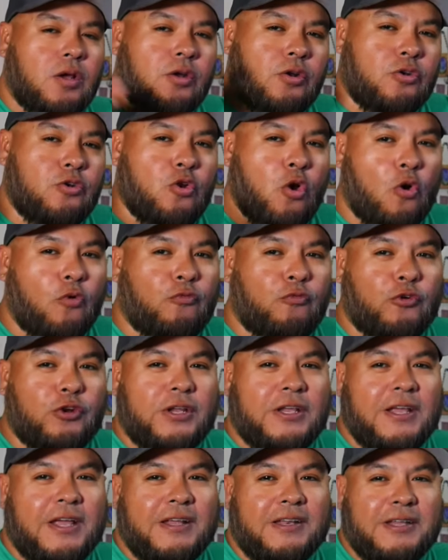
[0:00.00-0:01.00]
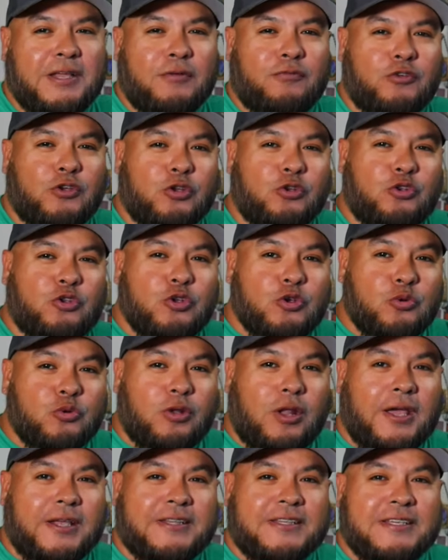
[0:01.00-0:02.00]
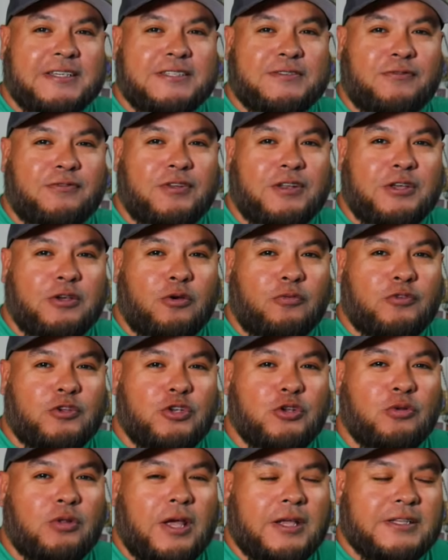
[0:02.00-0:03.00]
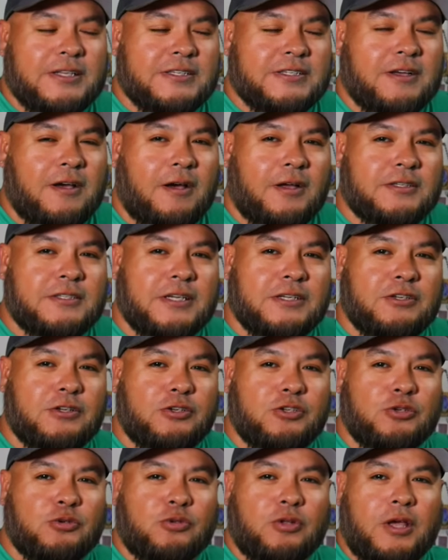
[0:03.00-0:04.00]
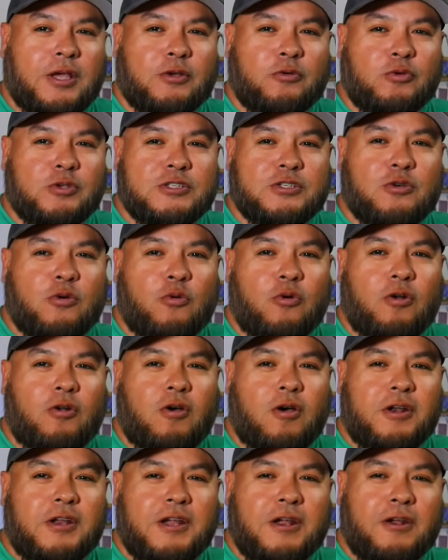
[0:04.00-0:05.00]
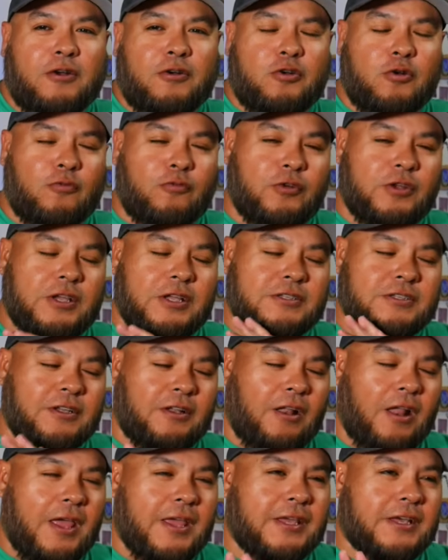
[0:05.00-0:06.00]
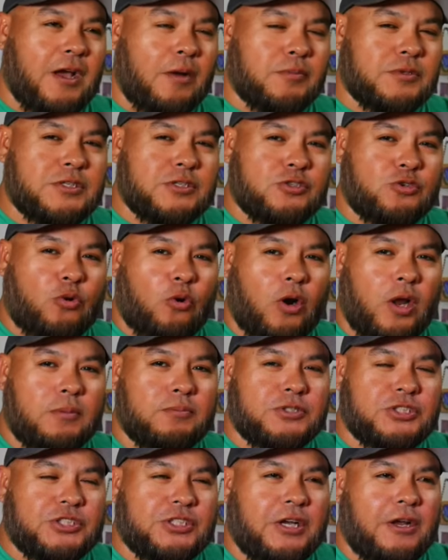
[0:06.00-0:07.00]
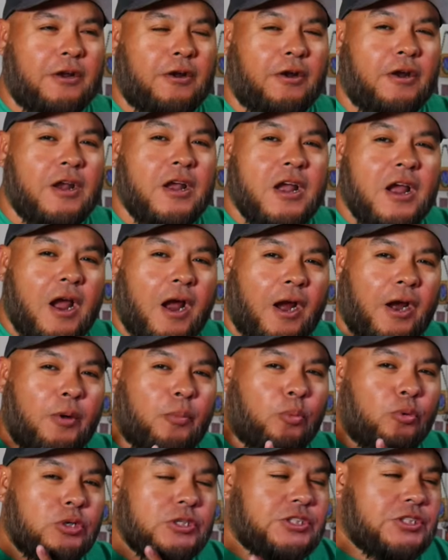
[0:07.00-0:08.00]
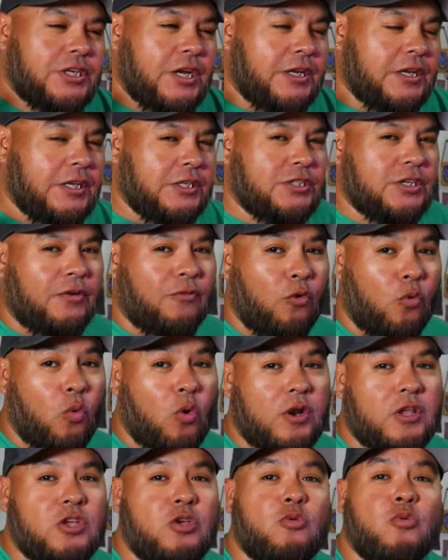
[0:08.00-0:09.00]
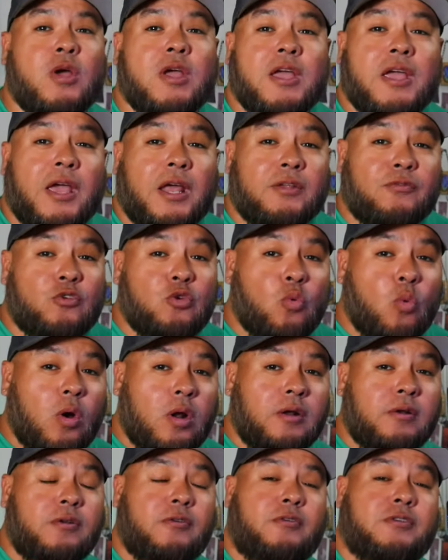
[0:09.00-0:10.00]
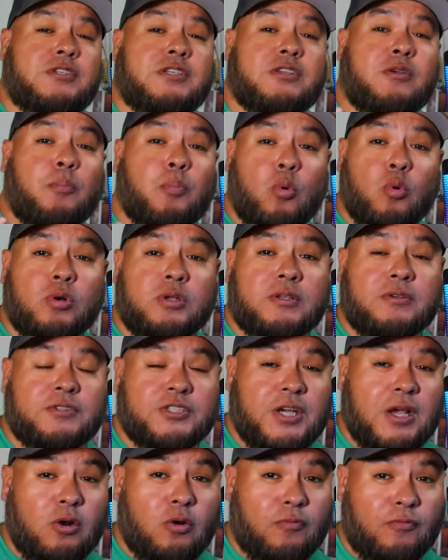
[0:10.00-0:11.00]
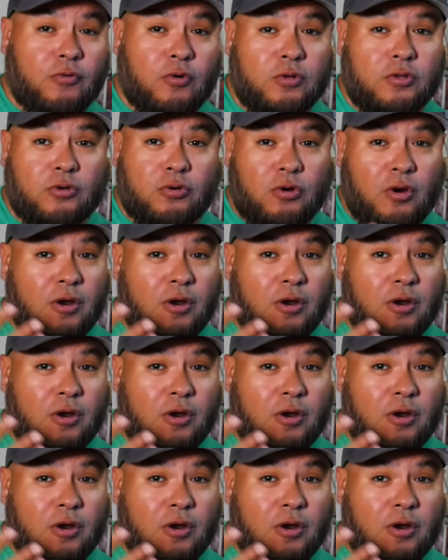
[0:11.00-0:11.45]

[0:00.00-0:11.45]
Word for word: Don't forget, if you do like this video, if you do like this content, you do like what's going on here, don't forget to like, comment, subscribe, share. I appreciate each and every one of you. And if you want to support the channel further